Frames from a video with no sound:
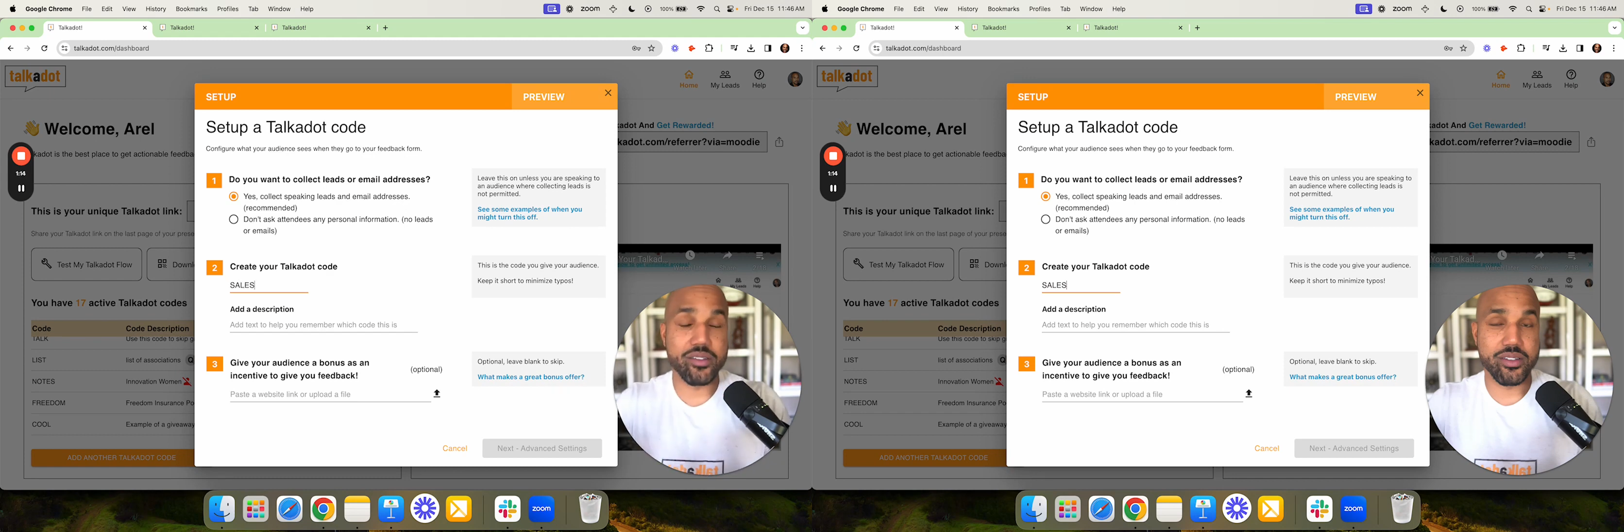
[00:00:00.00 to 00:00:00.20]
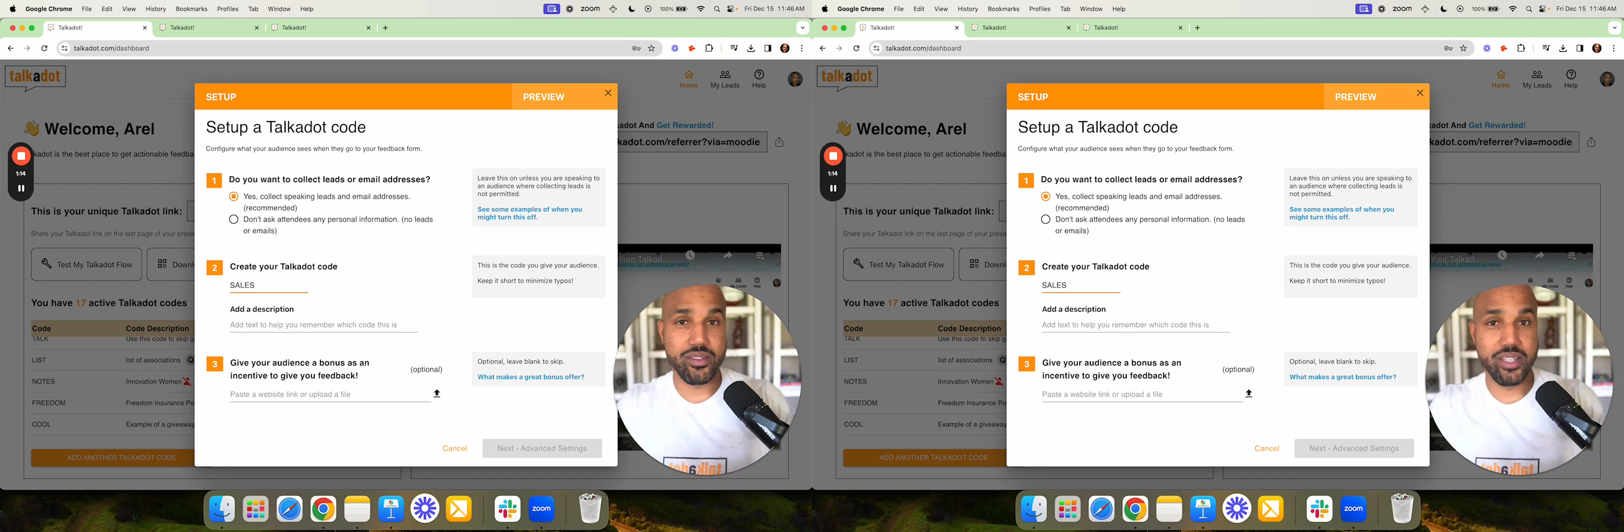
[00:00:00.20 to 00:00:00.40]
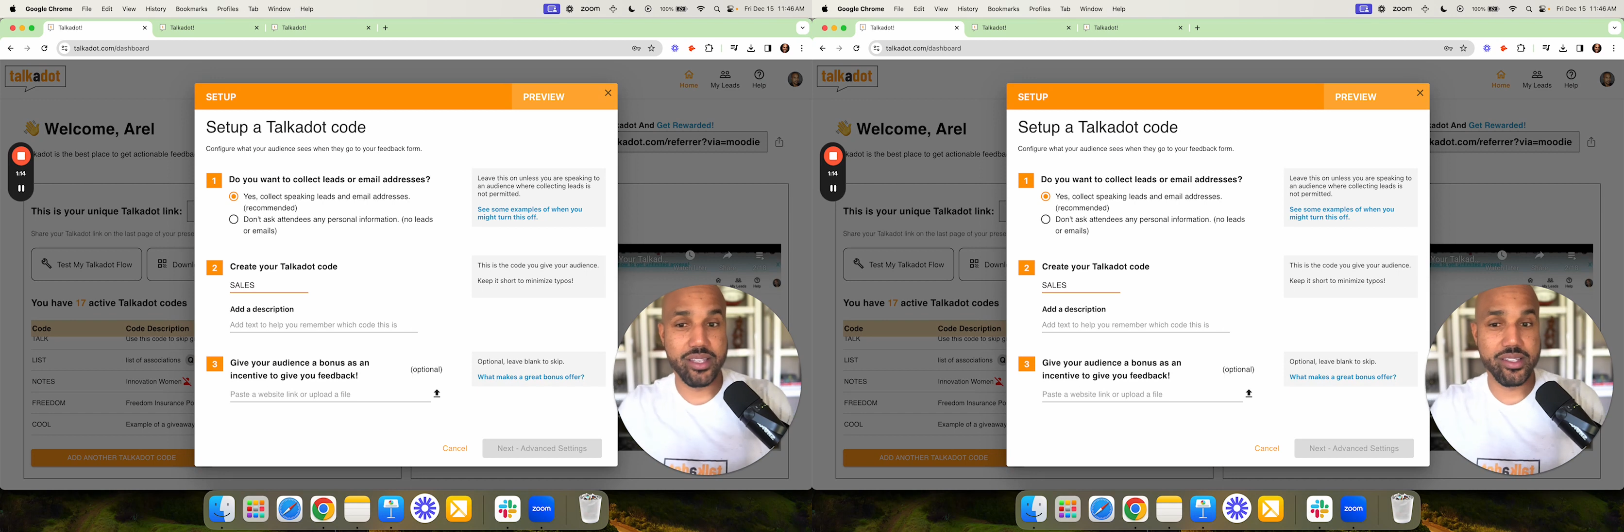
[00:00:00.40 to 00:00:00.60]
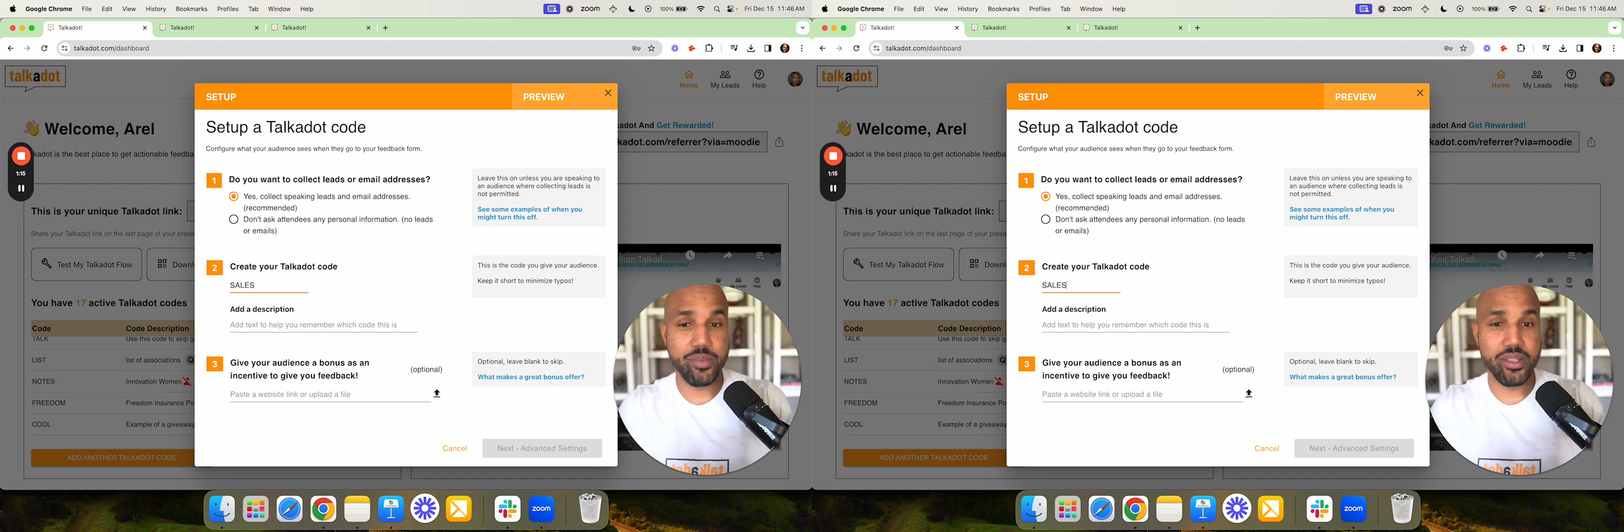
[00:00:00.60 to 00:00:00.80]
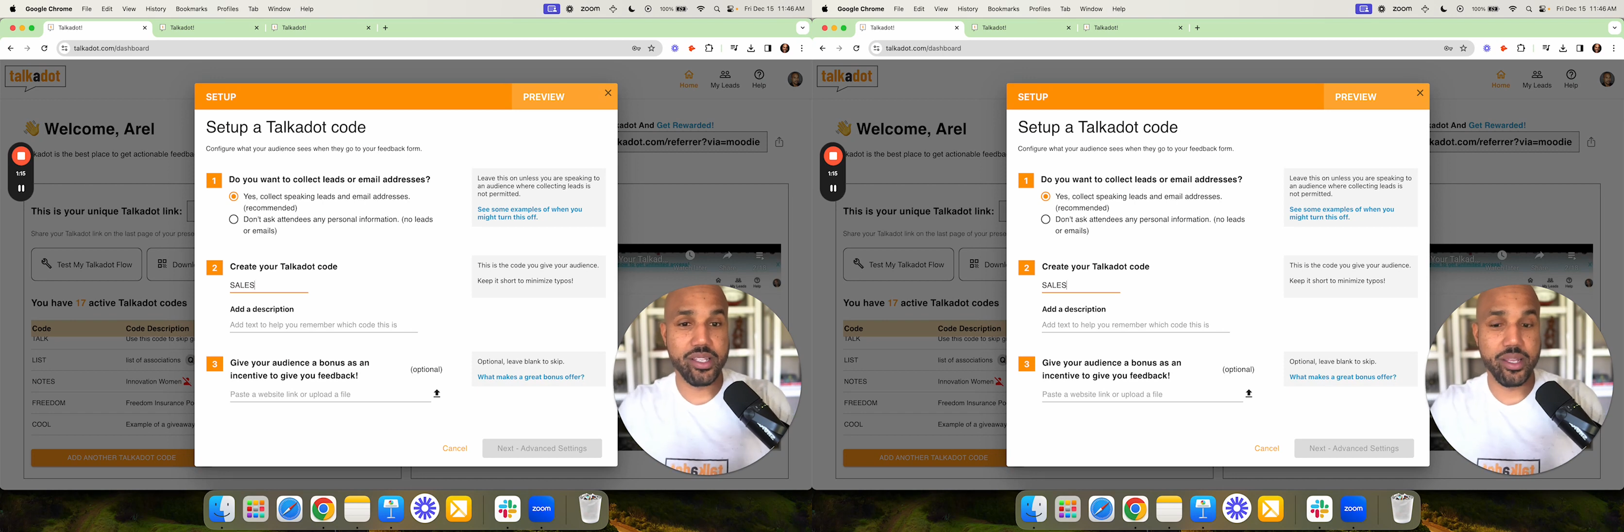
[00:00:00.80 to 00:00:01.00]
Easy peasy
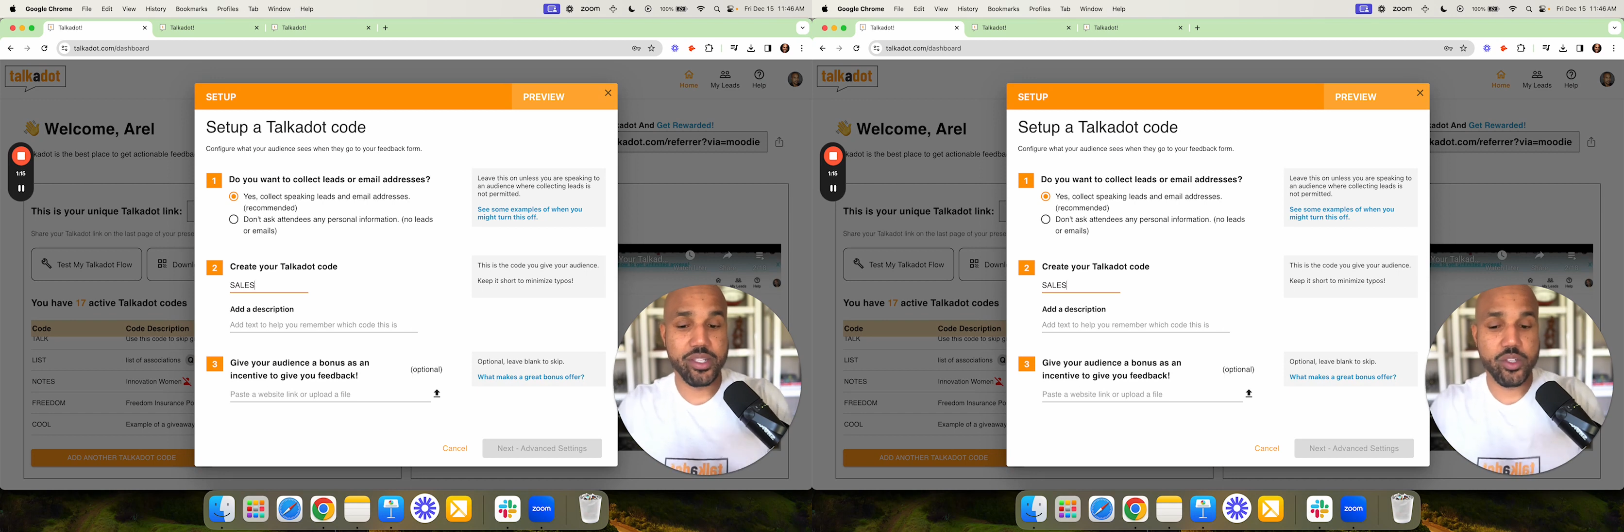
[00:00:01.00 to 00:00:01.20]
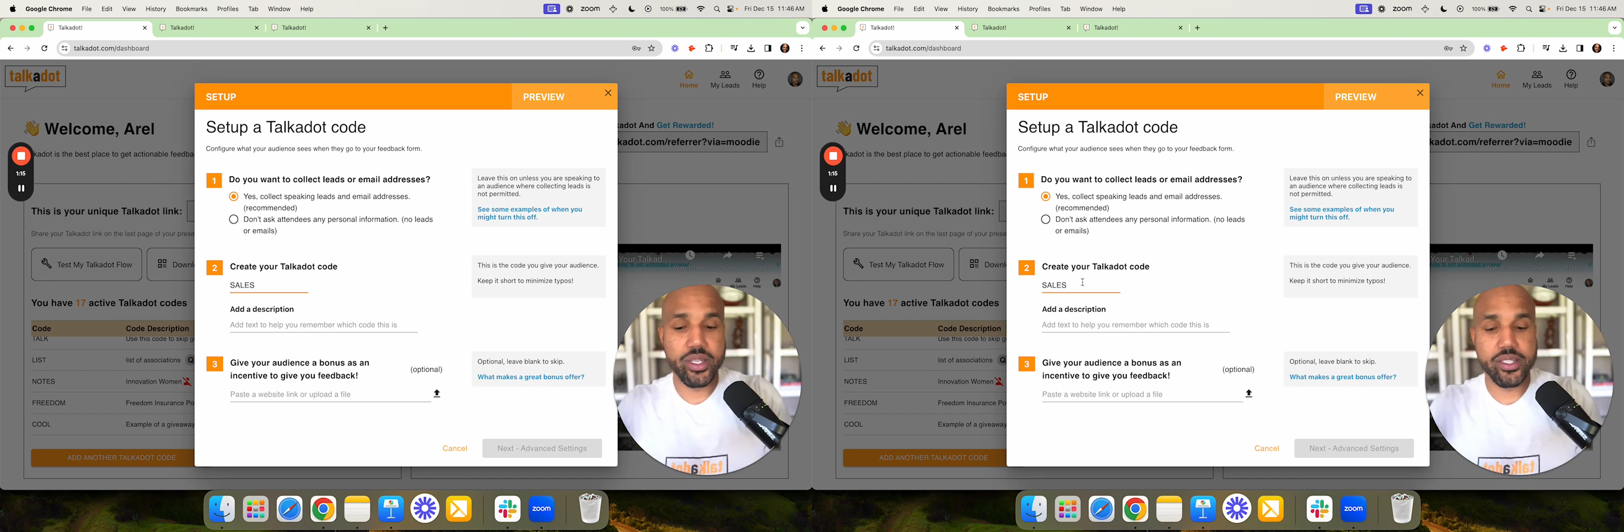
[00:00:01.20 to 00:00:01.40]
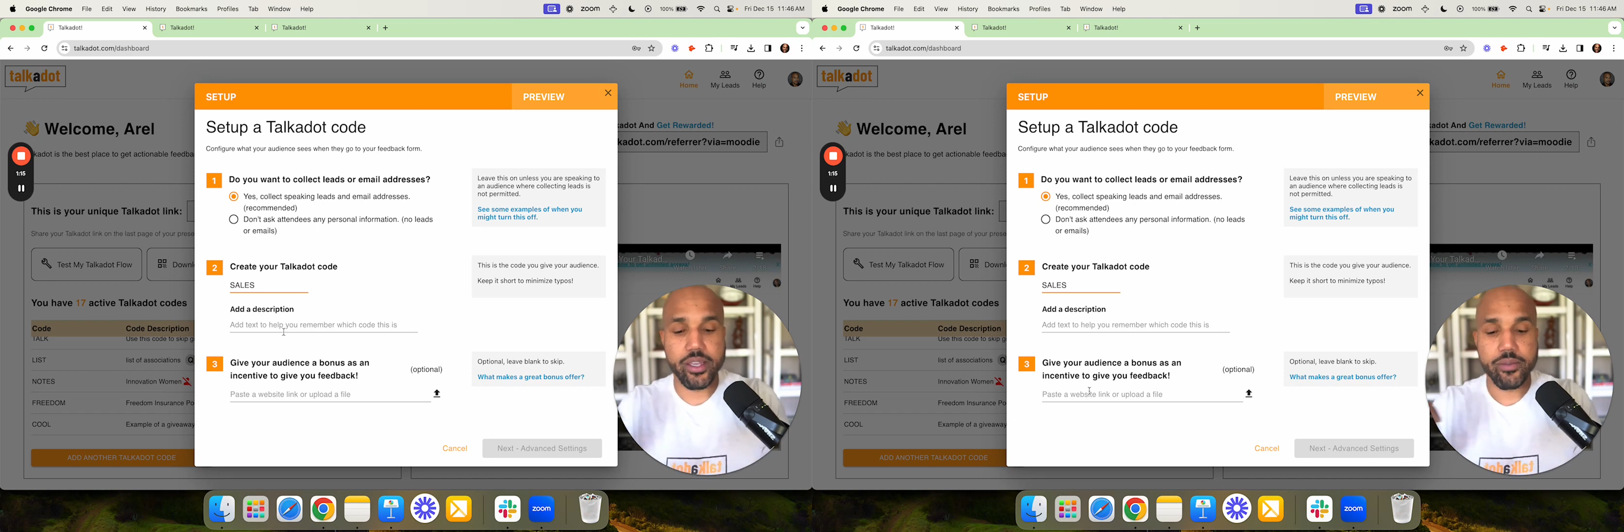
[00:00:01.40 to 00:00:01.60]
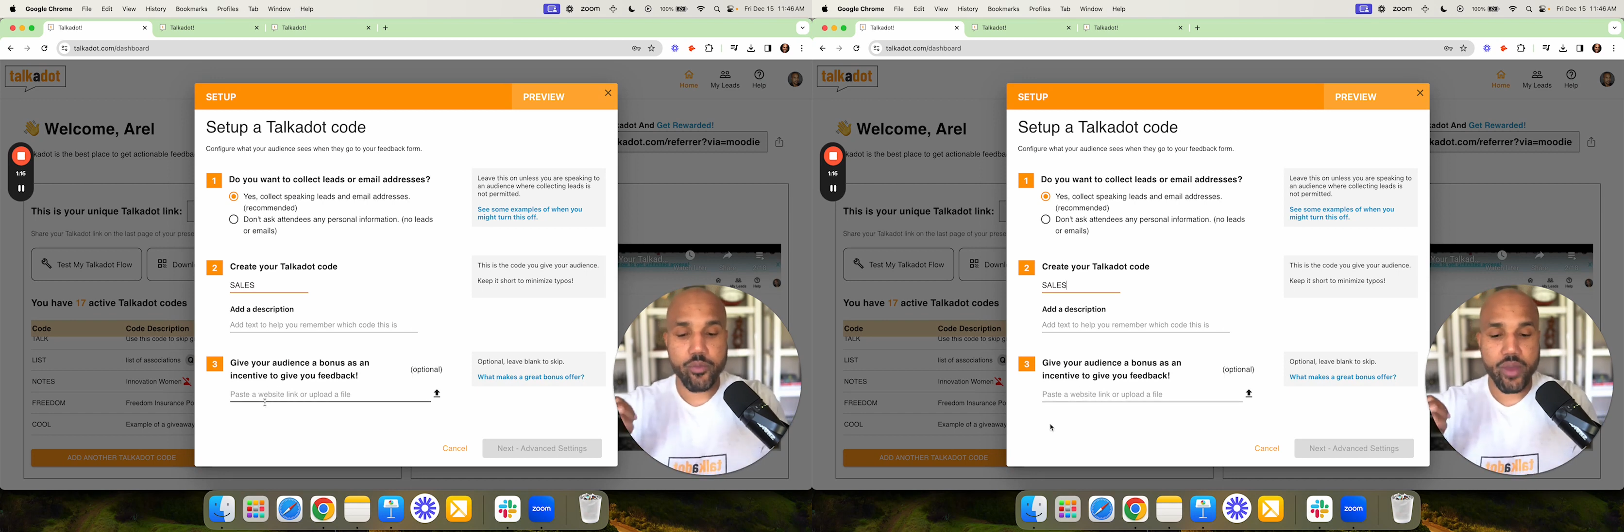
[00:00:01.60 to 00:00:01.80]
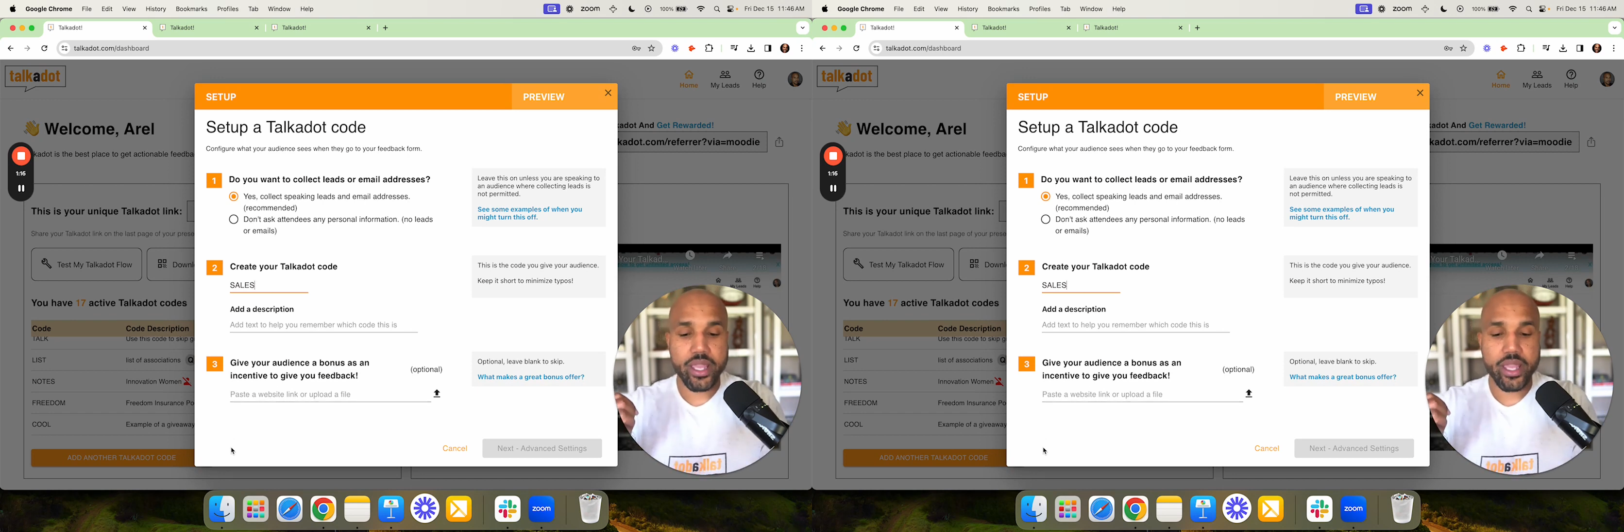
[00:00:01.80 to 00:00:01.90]
lemon squeezy, right?